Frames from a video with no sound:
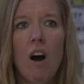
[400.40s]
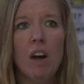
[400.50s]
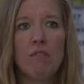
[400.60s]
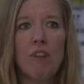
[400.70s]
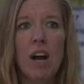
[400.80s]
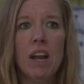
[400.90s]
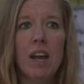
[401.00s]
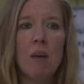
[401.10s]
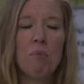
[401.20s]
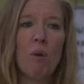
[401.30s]
On Friday,
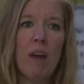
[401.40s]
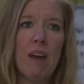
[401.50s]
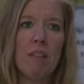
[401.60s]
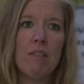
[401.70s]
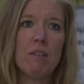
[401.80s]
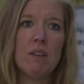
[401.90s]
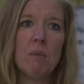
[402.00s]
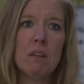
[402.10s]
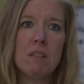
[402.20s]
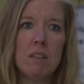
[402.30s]
April 8th,
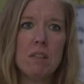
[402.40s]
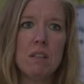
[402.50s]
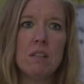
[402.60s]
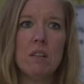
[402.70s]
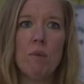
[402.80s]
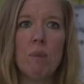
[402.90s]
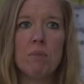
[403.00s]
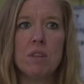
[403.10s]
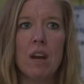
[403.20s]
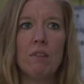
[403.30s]
WCCC
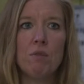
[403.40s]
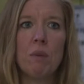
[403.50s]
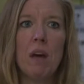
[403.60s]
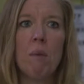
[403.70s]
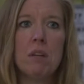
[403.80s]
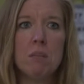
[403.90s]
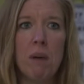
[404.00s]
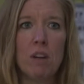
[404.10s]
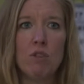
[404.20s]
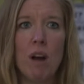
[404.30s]
representatives will be coming to
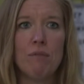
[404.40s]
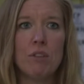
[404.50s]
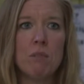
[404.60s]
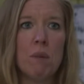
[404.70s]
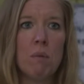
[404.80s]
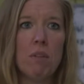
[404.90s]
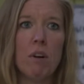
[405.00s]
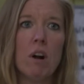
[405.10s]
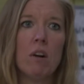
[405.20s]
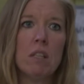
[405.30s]
Penn Trafford to meet with
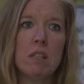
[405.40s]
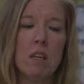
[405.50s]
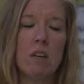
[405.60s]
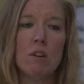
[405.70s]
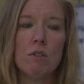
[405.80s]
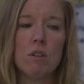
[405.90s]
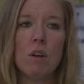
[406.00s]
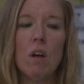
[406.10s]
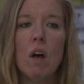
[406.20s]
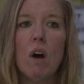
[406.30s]
our current seniors.
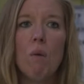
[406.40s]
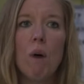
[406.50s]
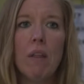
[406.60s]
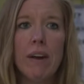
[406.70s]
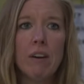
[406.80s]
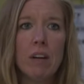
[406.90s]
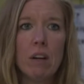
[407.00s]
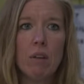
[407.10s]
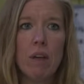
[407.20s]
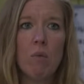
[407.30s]
While they are
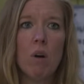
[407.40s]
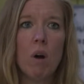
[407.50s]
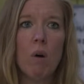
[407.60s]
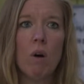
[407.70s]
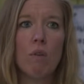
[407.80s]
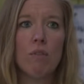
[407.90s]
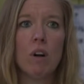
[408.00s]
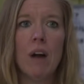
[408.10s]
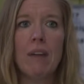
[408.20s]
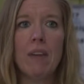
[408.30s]
here, they will go
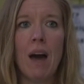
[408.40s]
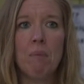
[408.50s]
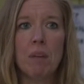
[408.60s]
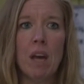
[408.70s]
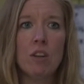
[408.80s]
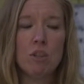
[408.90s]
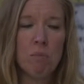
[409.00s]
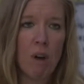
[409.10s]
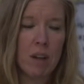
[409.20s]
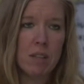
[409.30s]
over the
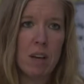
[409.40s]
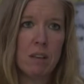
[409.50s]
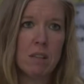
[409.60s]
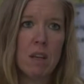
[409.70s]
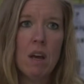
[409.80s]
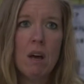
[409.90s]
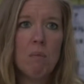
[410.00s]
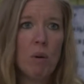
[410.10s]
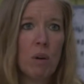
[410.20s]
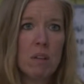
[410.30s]
application process,
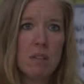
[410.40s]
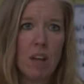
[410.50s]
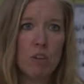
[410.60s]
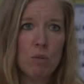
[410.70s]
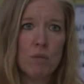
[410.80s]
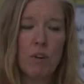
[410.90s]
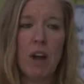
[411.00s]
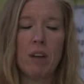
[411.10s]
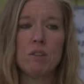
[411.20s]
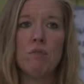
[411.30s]
building schedules for
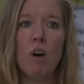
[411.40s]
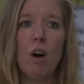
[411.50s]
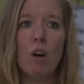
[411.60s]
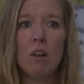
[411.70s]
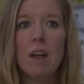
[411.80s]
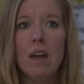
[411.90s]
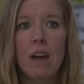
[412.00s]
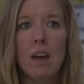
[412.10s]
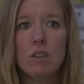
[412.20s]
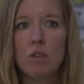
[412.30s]
next fall,
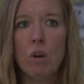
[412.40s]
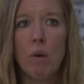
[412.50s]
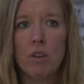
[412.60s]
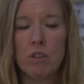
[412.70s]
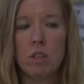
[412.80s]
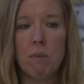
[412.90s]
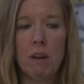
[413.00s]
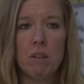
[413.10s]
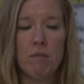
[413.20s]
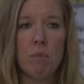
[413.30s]
answering questions
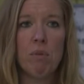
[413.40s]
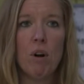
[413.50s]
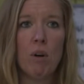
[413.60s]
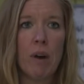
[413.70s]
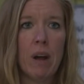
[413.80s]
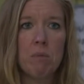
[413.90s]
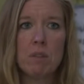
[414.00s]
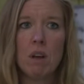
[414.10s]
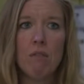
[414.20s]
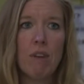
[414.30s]
about different
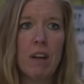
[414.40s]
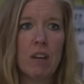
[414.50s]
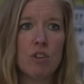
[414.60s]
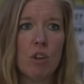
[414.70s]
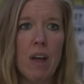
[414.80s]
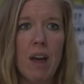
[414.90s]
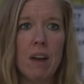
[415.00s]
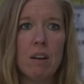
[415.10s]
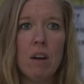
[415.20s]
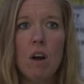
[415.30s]
programs, financial
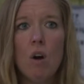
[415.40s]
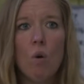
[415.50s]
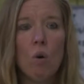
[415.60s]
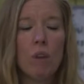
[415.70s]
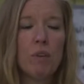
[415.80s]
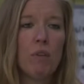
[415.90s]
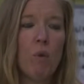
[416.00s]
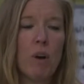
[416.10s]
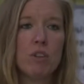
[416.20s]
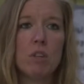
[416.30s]
aid, or if you have
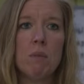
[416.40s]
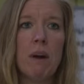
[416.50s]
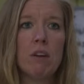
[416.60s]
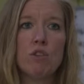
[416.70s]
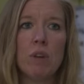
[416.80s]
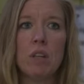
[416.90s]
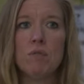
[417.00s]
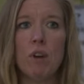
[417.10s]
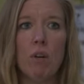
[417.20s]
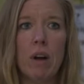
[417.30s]
questions about your
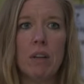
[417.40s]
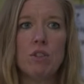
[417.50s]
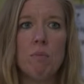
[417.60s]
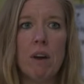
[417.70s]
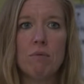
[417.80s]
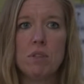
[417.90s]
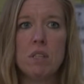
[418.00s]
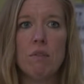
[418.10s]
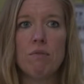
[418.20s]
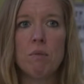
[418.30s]
transfer credits you may have
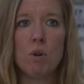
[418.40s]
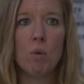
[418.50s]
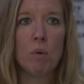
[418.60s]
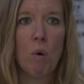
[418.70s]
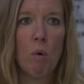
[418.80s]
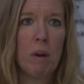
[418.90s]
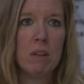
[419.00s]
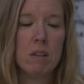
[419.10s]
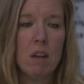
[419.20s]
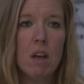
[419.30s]
received from dual
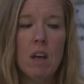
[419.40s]
enrollment.